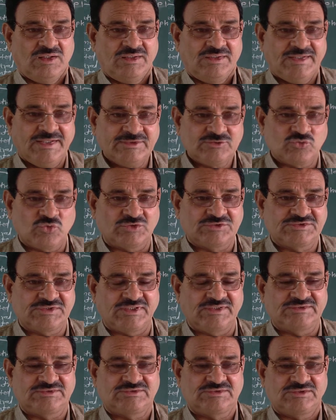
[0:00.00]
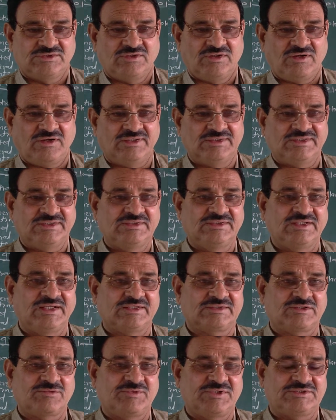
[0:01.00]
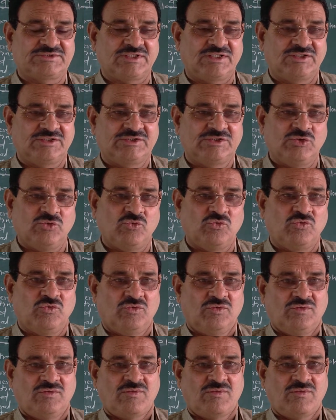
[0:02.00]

Next questions in the examination: give